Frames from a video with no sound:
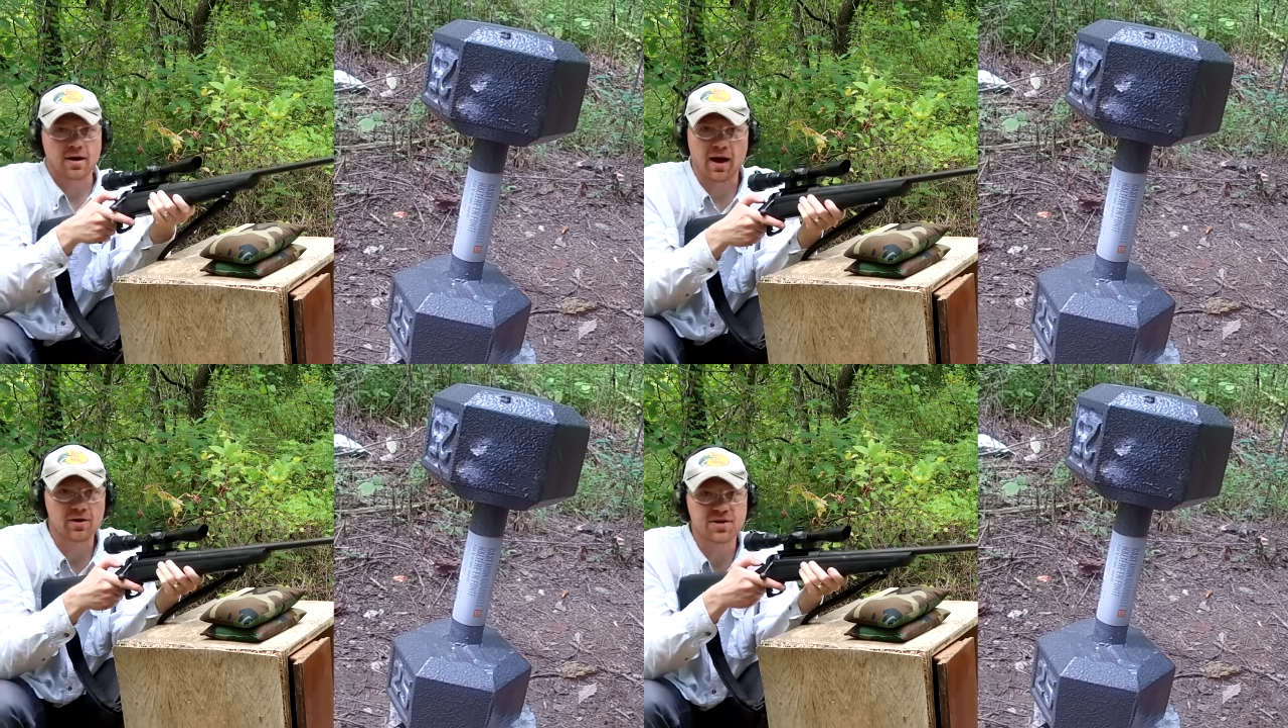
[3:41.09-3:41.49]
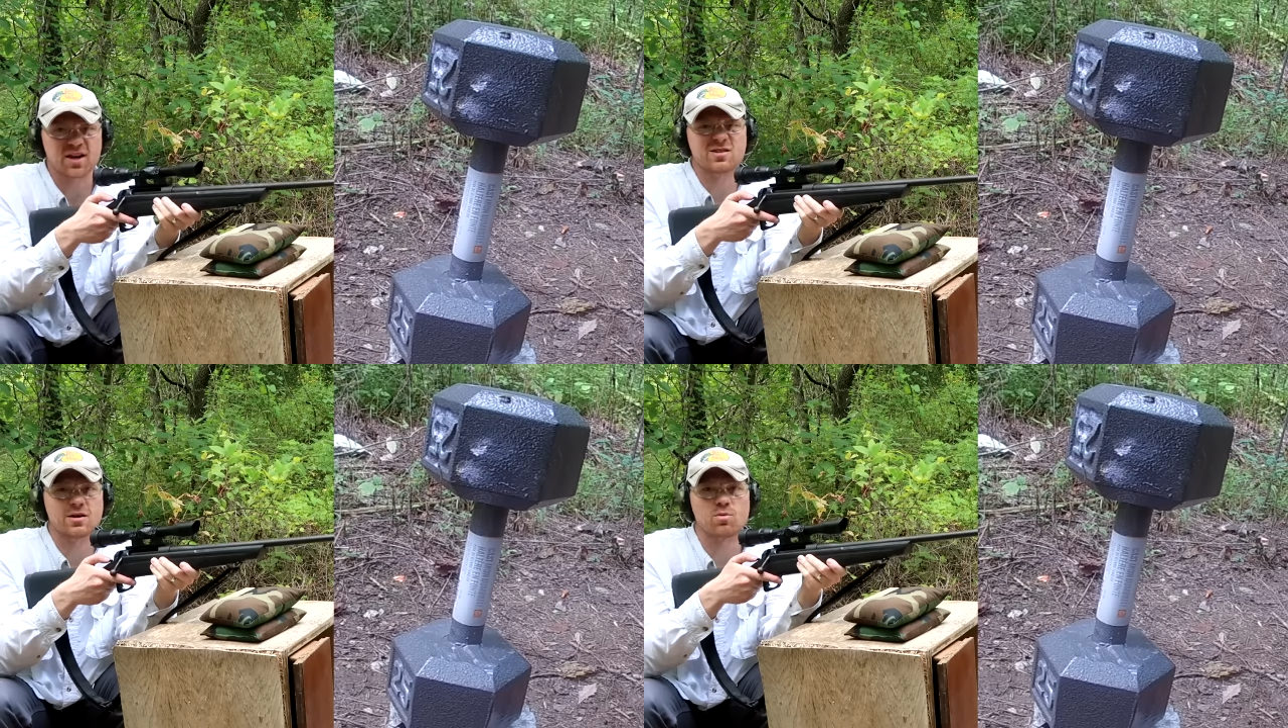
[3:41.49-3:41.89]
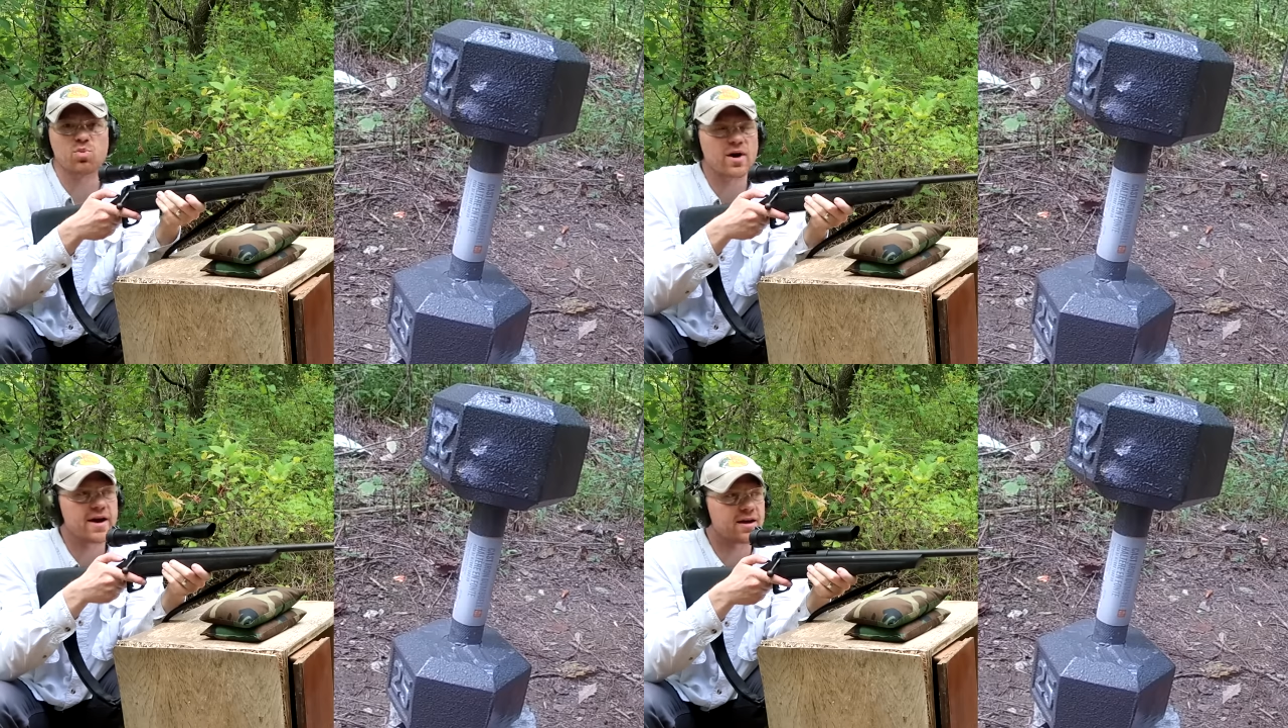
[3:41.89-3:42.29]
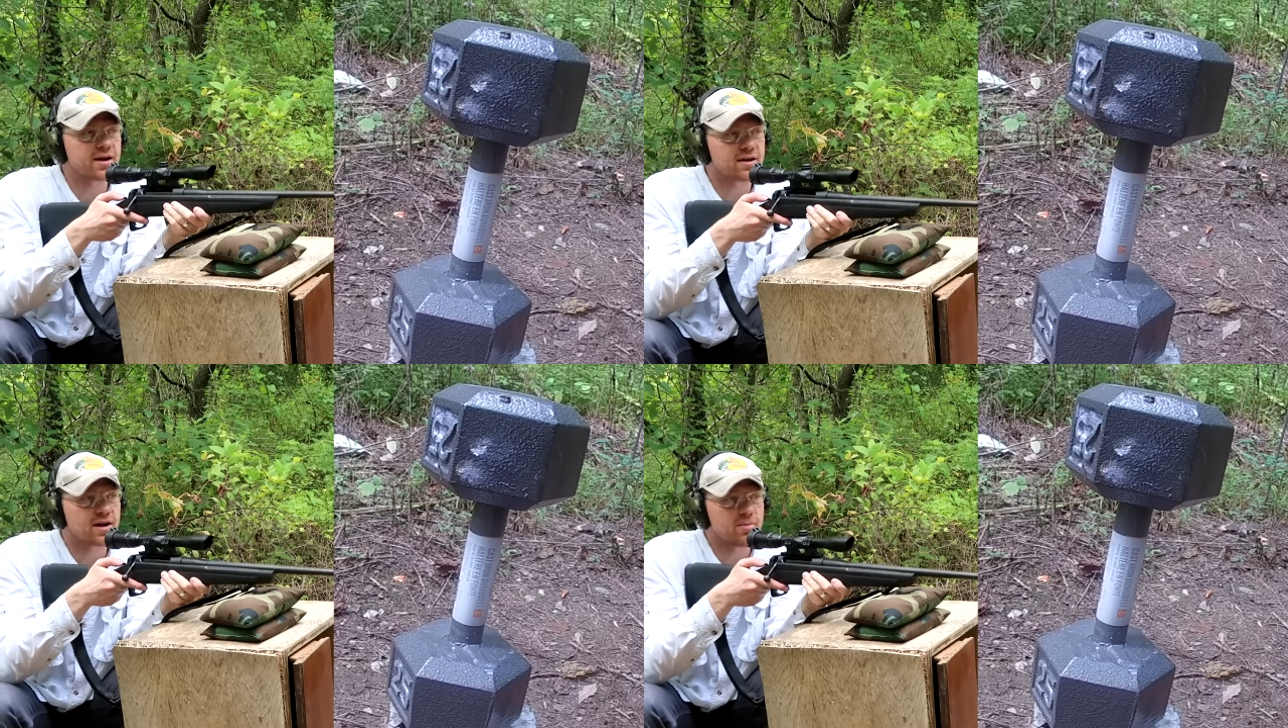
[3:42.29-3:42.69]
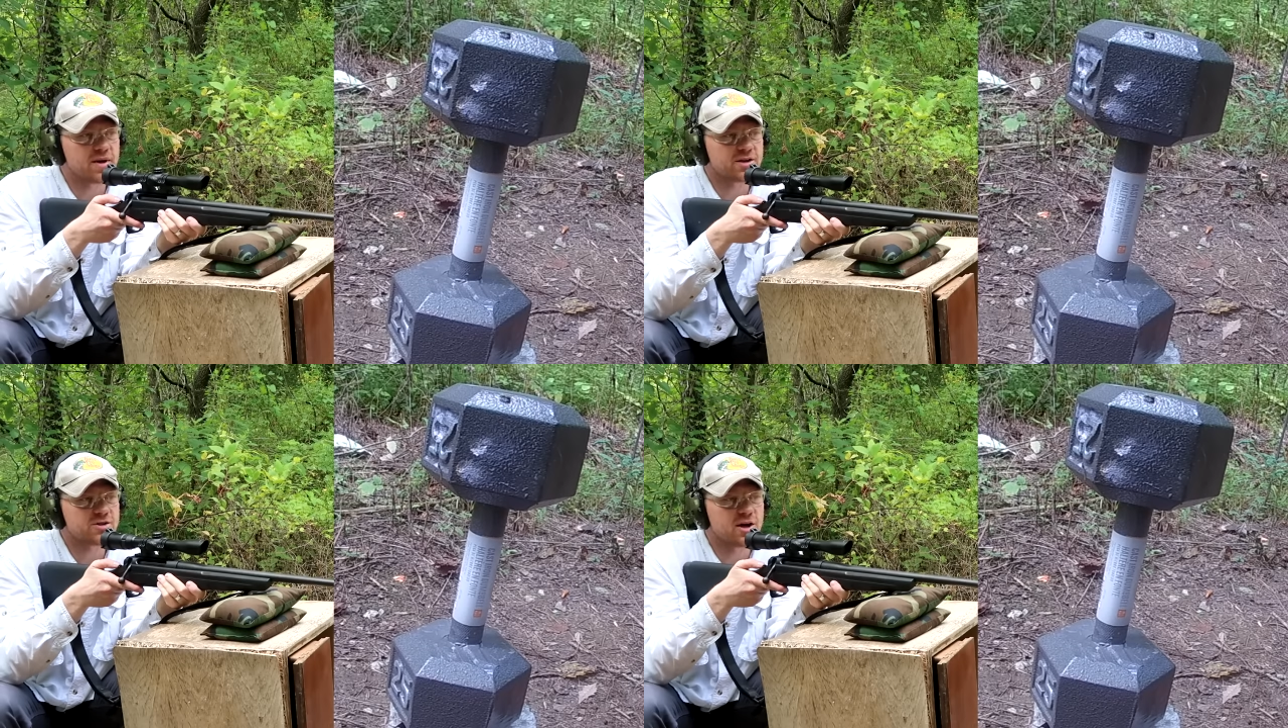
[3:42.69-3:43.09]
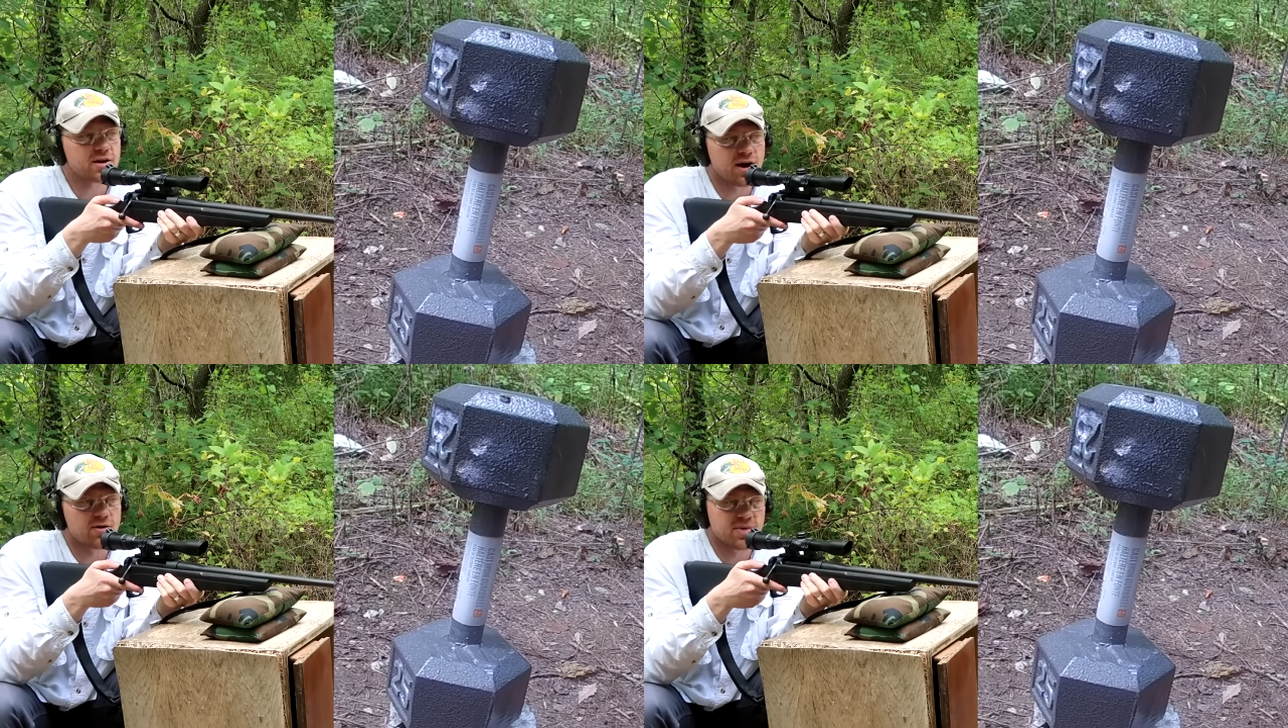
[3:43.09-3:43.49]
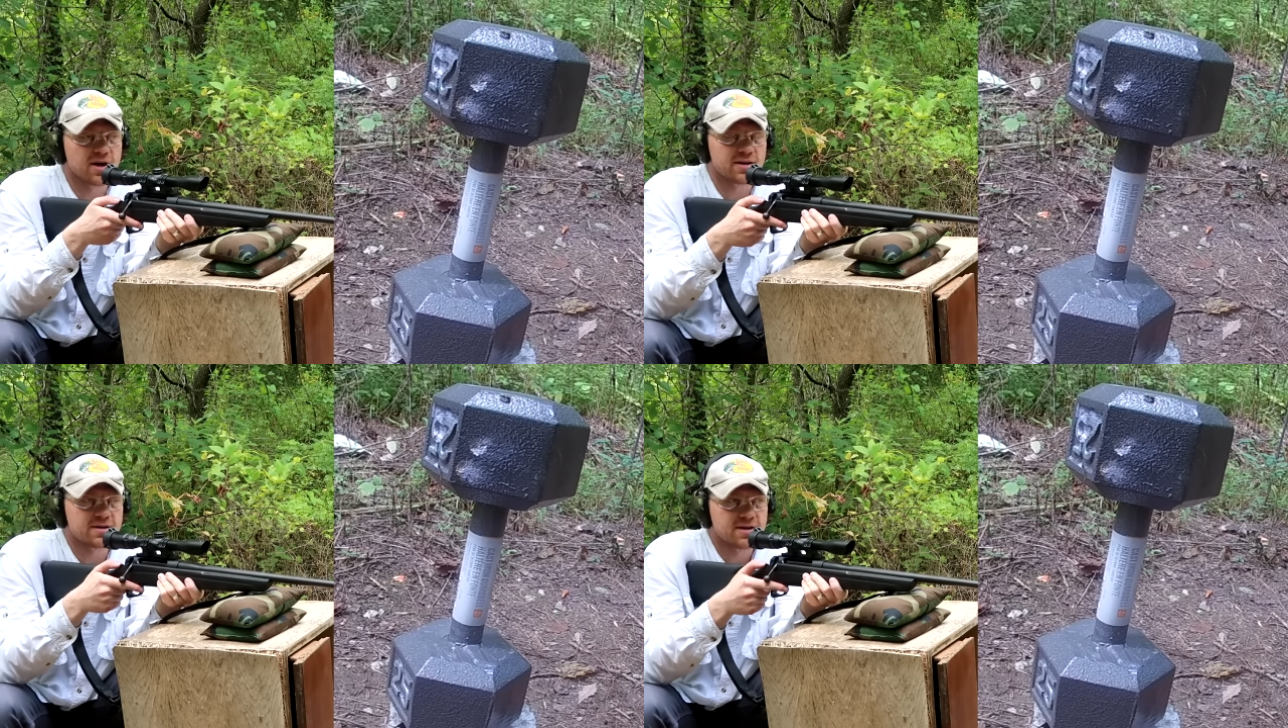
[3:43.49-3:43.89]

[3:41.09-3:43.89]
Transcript: I don't think it's gonna break it a big chunk off, but